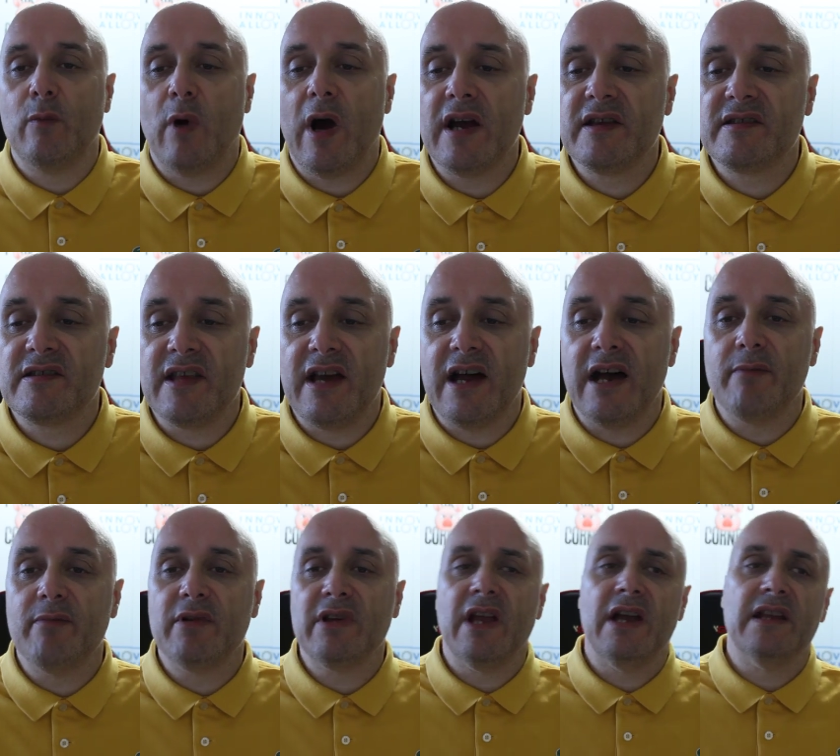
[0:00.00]
Why is
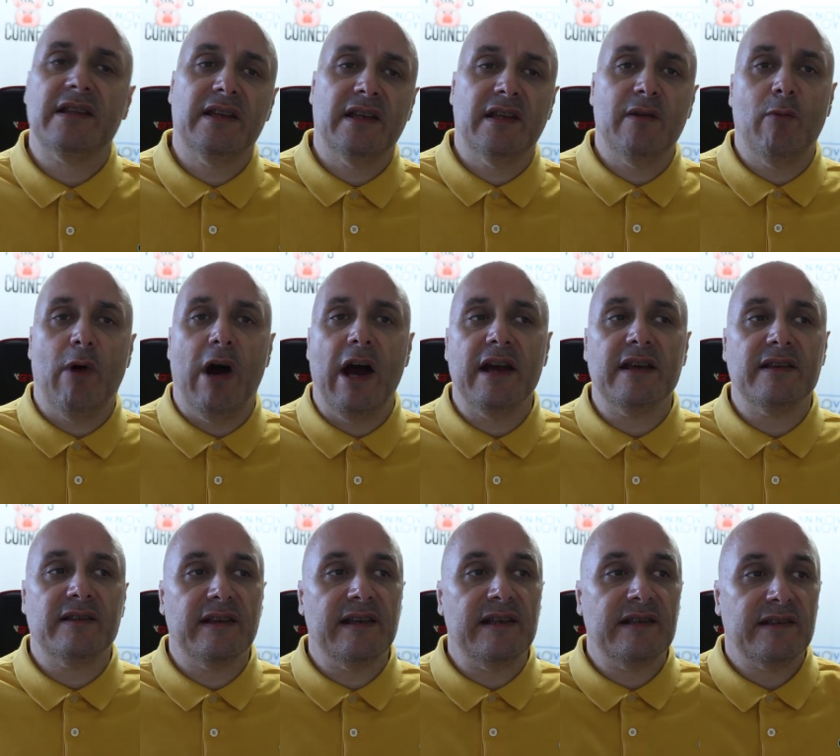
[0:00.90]
that? But yet Dillian
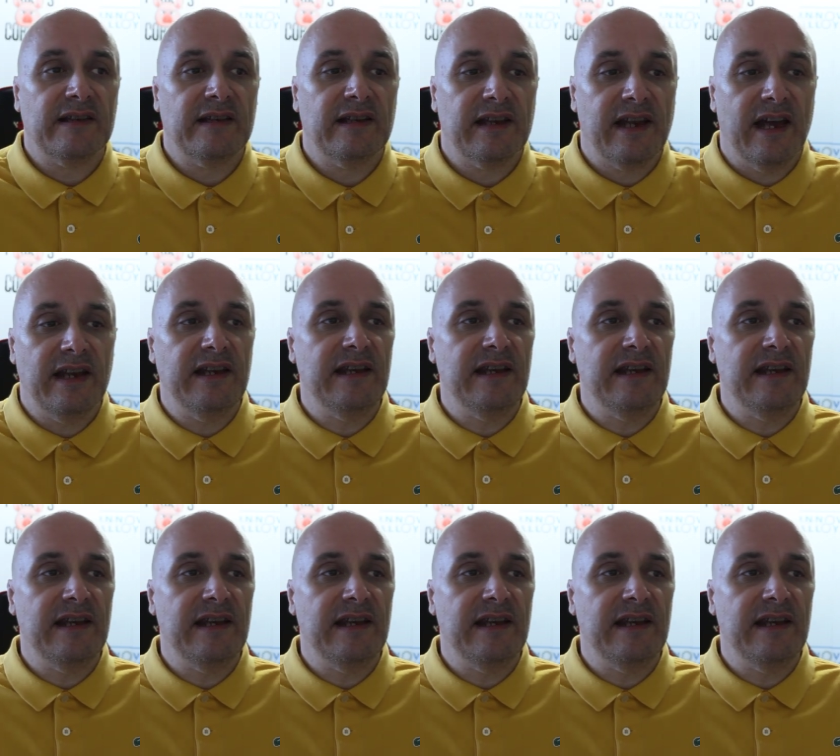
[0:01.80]
Whyte's eating again.